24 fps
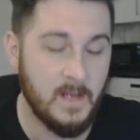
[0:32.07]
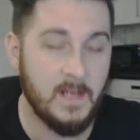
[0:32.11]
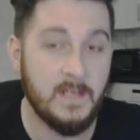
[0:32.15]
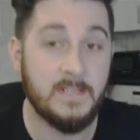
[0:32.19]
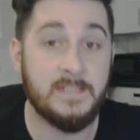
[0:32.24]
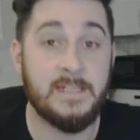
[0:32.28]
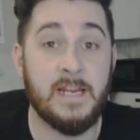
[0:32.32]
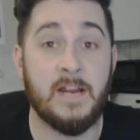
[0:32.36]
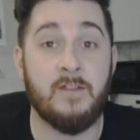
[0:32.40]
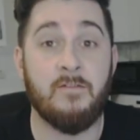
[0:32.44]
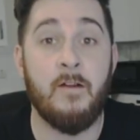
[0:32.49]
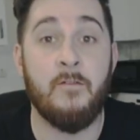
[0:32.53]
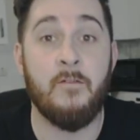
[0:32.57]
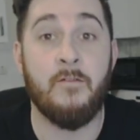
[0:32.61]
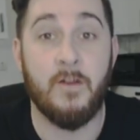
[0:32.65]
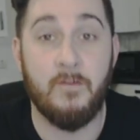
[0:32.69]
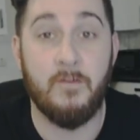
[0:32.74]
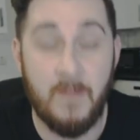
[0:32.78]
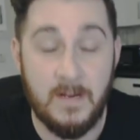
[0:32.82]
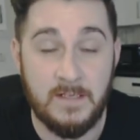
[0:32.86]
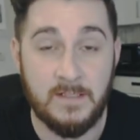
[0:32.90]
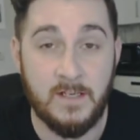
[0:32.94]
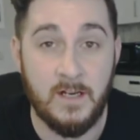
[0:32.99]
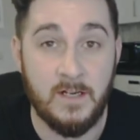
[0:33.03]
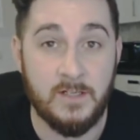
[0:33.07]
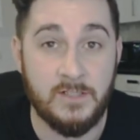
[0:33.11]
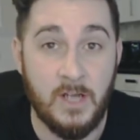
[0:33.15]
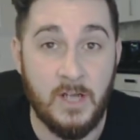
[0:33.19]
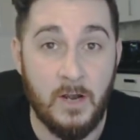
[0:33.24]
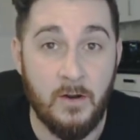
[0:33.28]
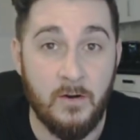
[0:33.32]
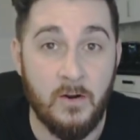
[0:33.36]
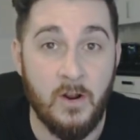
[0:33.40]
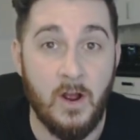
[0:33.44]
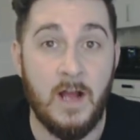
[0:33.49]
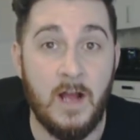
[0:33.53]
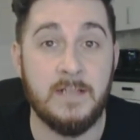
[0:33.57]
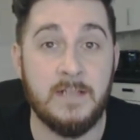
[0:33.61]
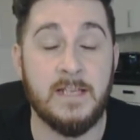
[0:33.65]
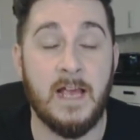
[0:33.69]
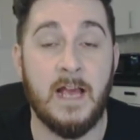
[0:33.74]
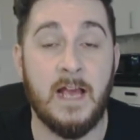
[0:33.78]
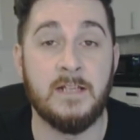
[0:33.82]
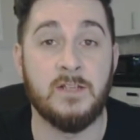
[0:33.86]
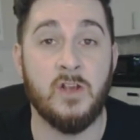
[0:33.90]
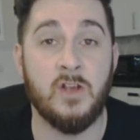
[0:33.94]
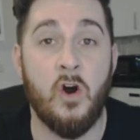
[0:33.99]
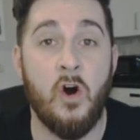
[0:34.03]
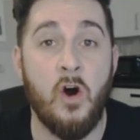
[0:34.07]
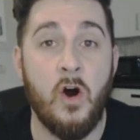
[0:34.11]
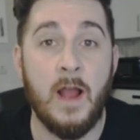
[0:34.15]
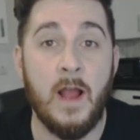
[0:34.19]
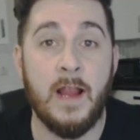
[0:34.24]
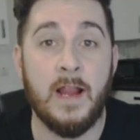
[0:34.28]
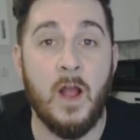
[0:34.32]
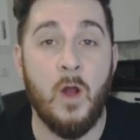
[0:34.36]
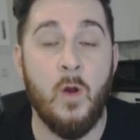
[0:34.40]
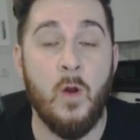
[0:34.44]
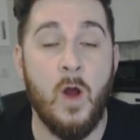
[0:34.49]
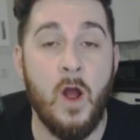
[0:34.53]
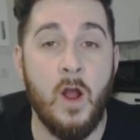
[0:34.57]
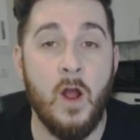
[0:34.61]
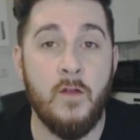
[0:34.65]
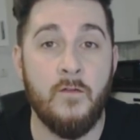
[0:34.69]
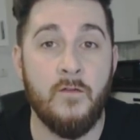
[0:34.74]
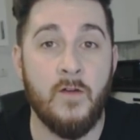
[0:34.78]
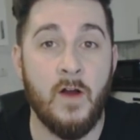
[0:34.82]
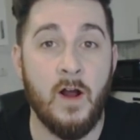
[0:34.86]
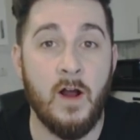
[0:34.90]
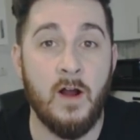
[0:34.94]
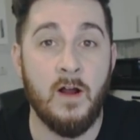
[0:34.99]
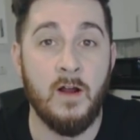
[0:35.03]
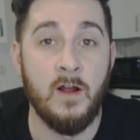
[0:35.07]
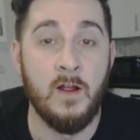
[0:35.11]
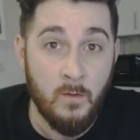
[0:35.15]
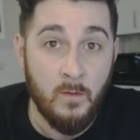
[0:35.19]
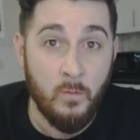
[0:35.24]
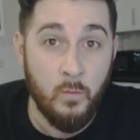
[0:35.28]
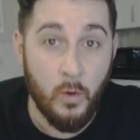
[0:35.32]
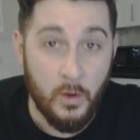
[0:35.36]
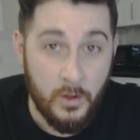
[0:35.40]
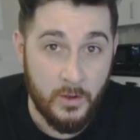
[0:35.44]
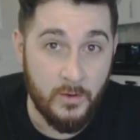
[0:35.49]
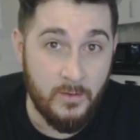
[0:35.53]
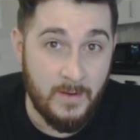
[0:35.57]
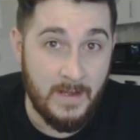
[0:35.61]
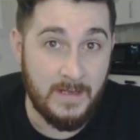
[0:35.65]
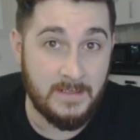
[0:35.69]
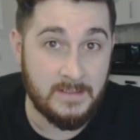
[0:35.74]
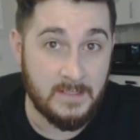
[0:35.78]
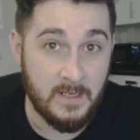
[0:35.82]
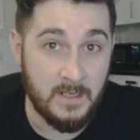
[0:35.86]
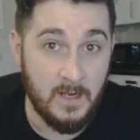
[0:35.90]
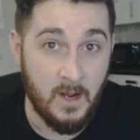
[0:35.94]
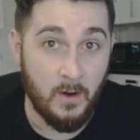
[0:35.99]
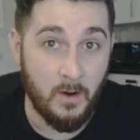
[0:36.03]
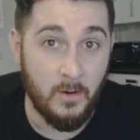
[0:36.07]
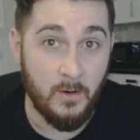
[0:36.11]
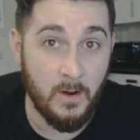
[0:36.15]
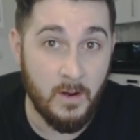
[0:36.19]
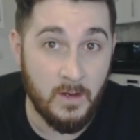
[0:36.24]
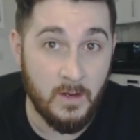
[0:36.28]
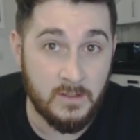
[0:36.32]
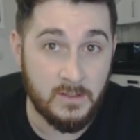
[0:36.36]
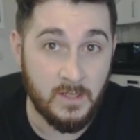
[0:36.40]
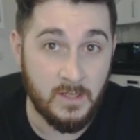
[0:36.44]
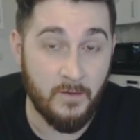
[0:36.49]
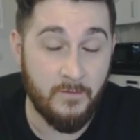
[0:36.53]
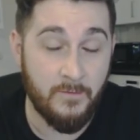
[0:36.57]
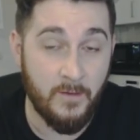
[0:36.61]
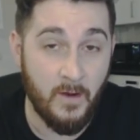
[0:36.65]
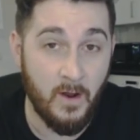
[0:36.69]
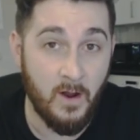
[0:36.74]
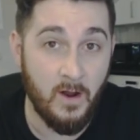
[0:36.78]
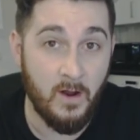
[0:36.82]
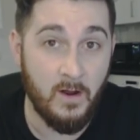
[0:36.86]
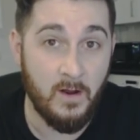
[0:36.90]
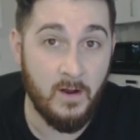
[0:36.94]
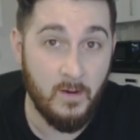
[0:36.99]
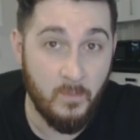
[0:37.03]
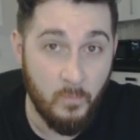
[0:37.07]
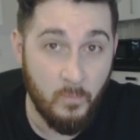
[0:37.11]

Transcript: Stick around for the rest of the show, guys, as I go over what you need to know so far,